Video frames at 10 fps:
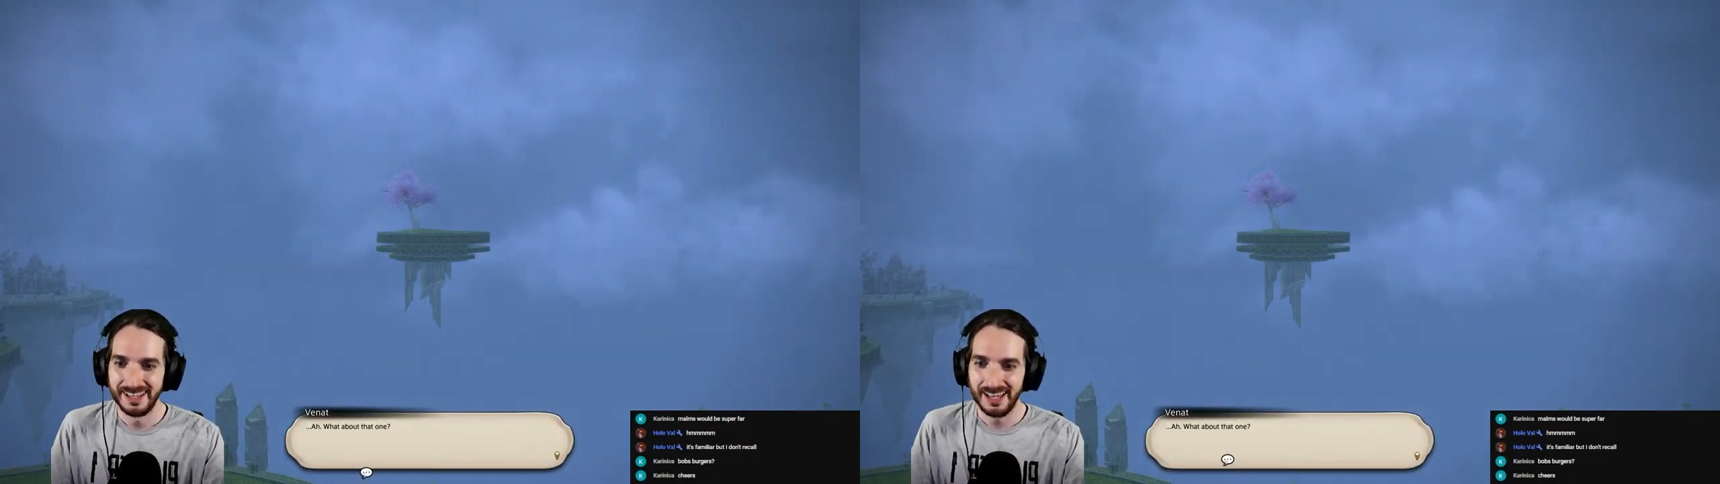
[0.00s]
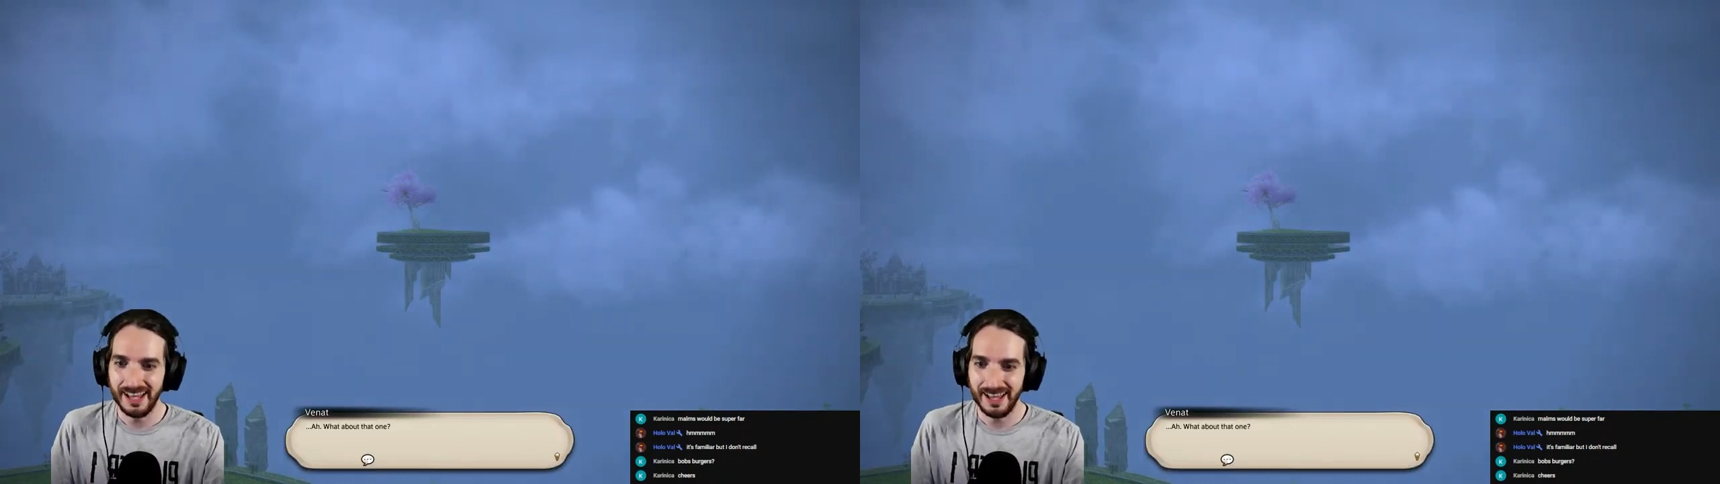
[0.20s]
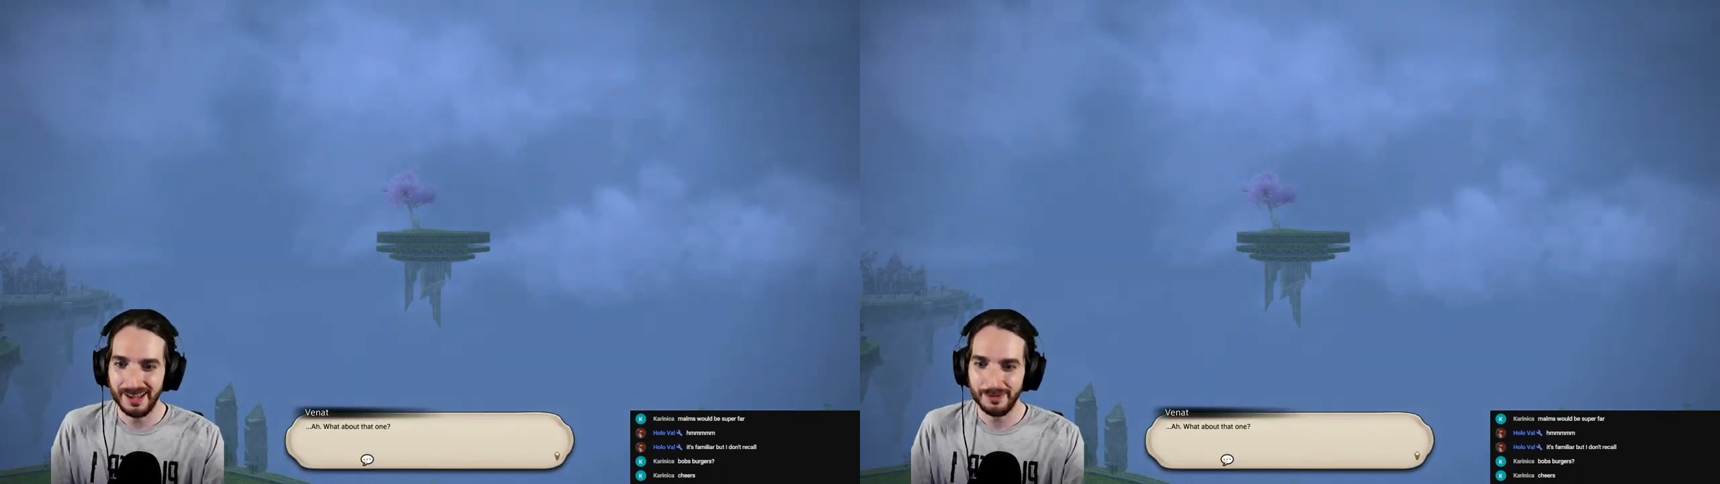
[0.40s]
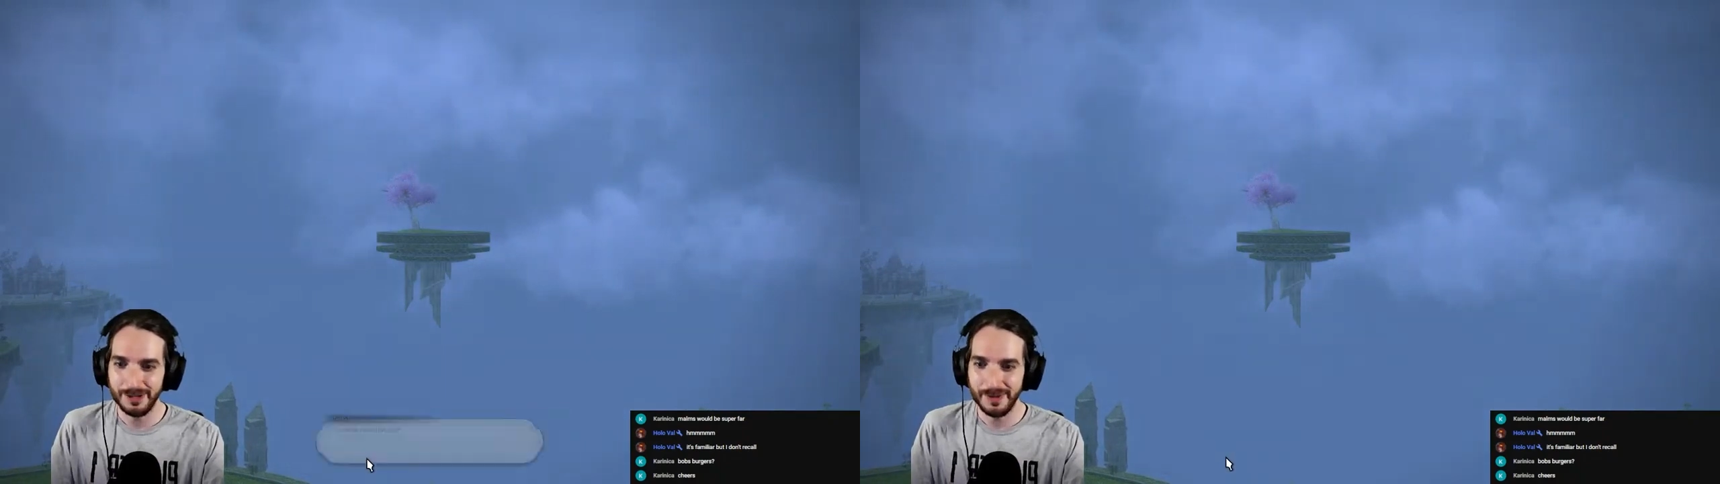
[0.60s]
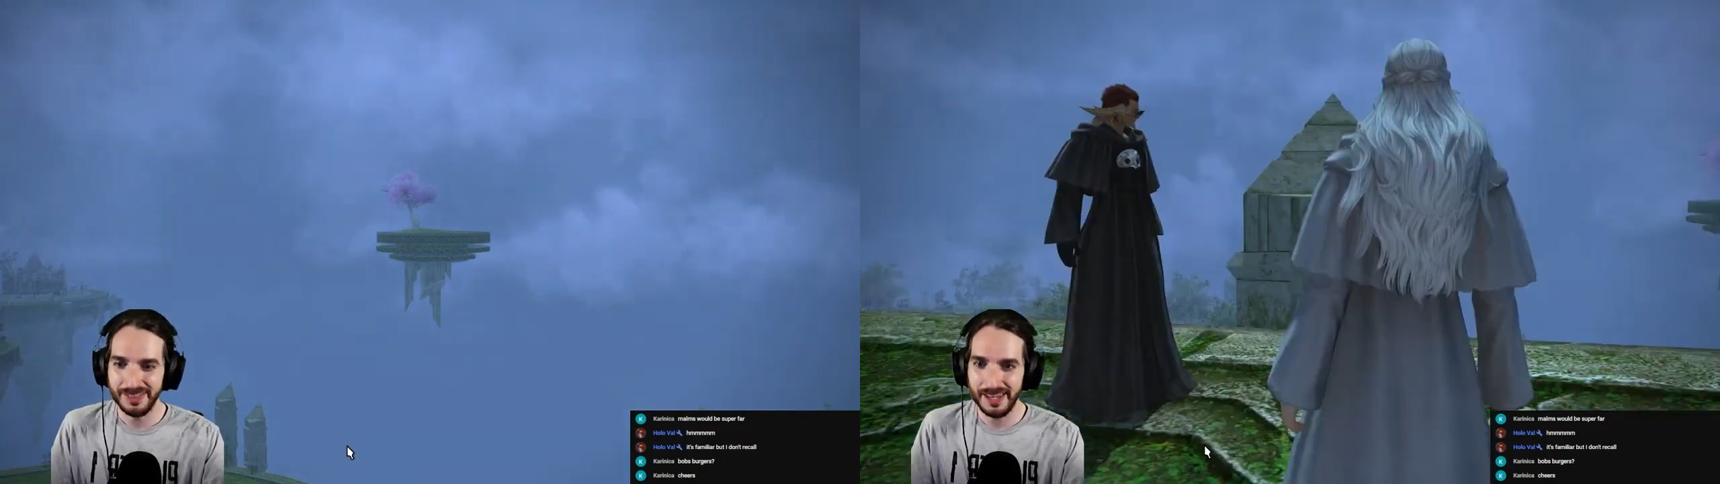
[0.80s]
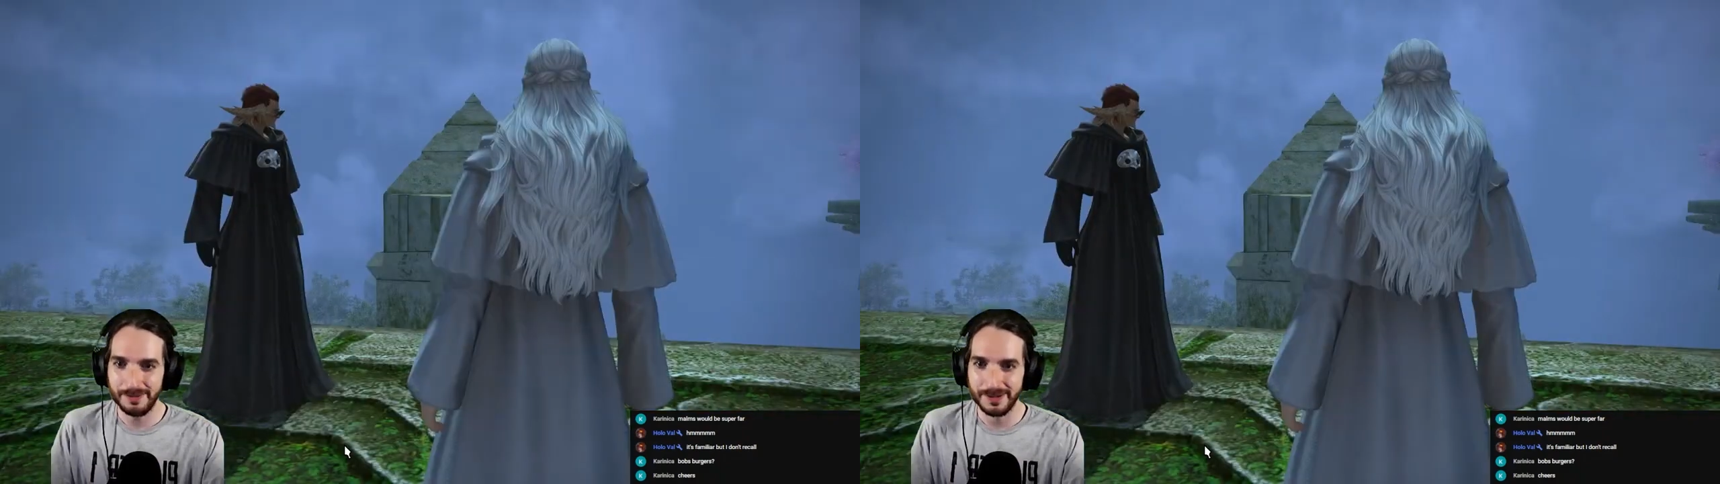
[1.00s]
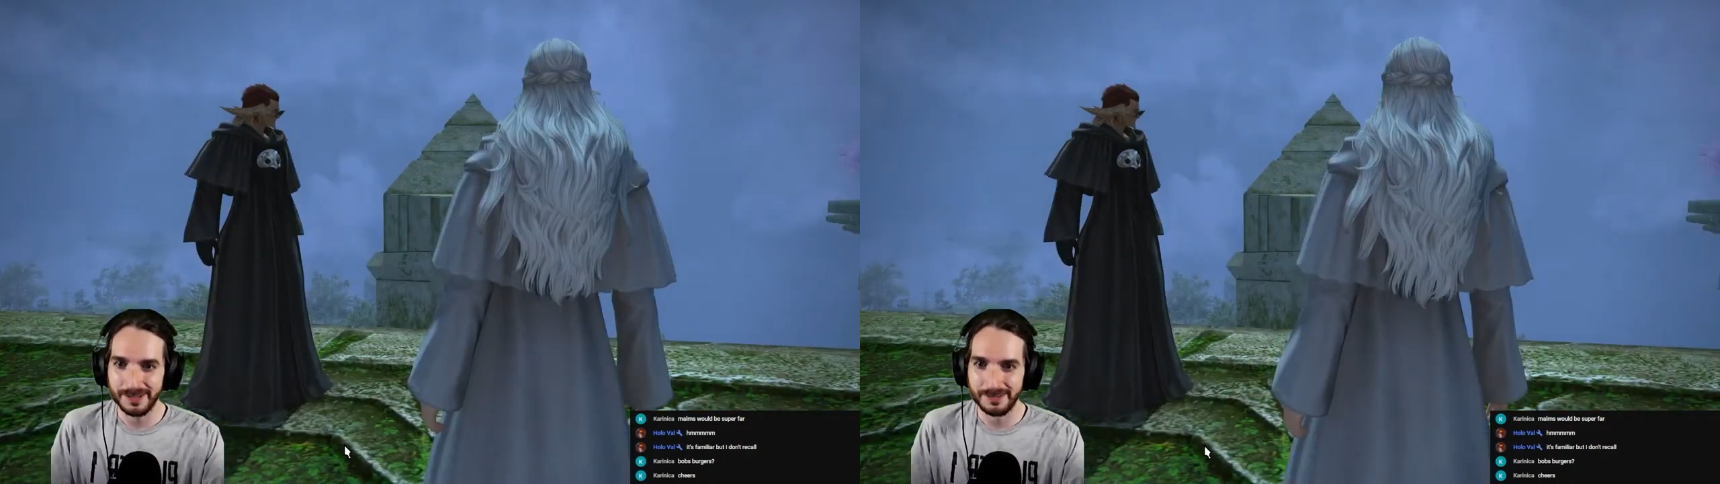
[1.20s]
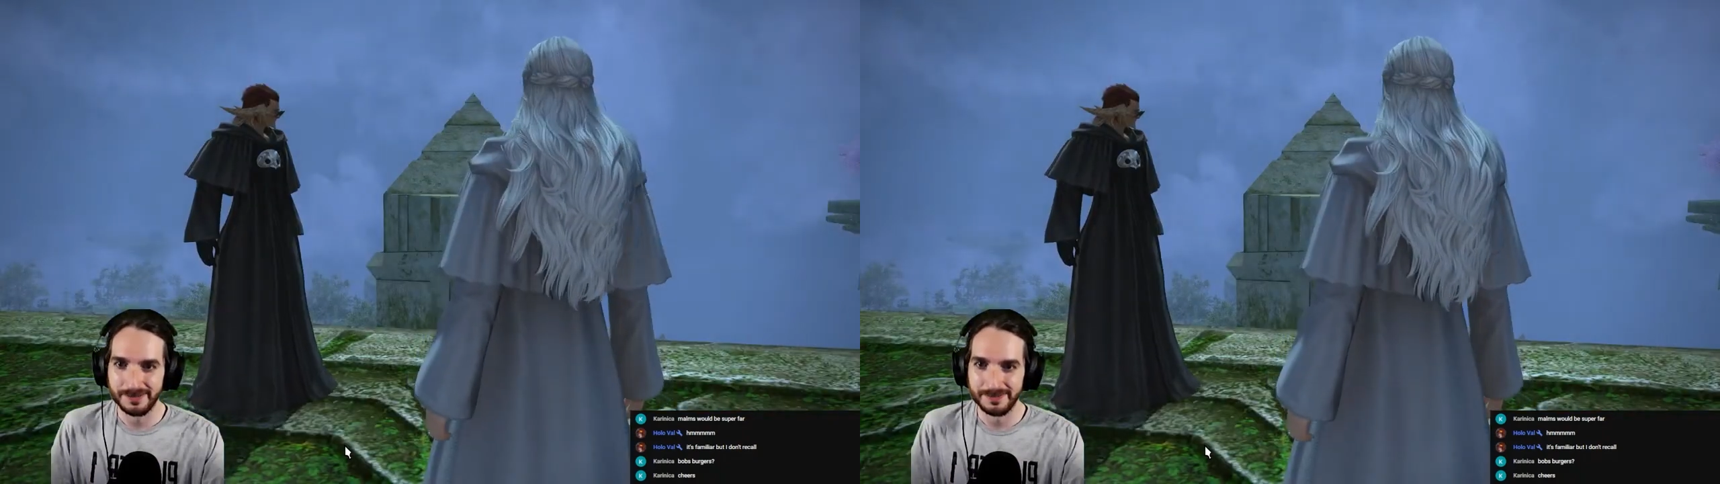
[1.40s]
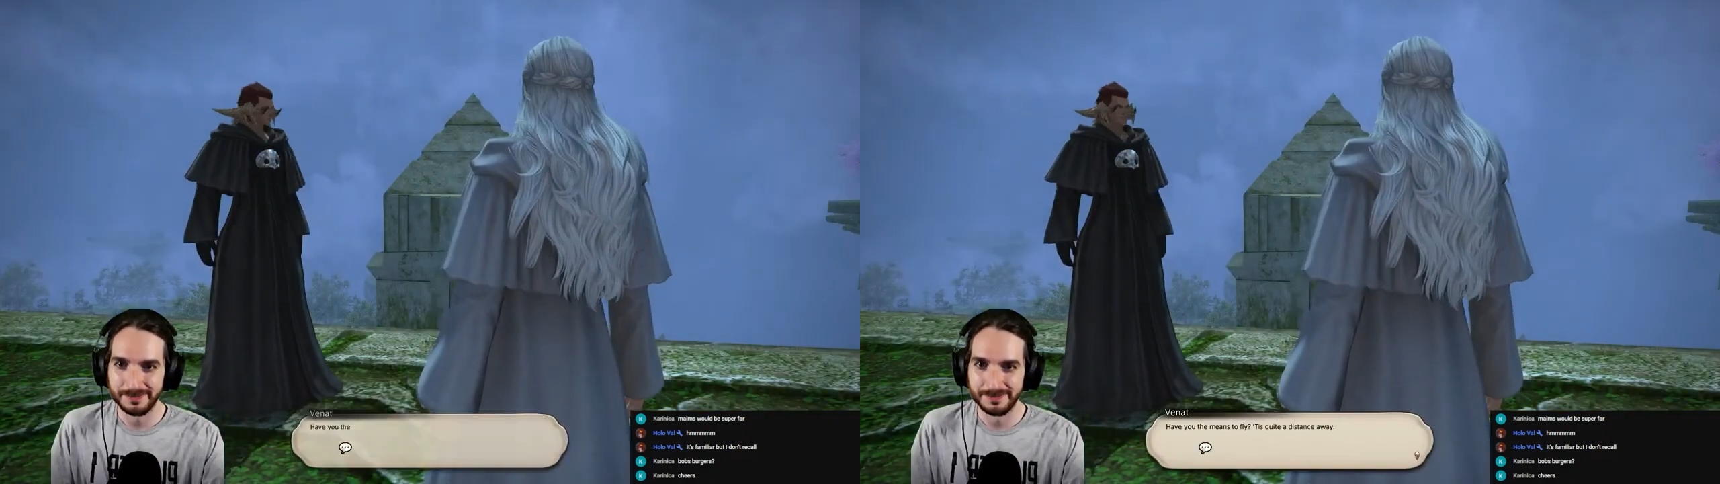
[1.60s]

Ah, what about that one?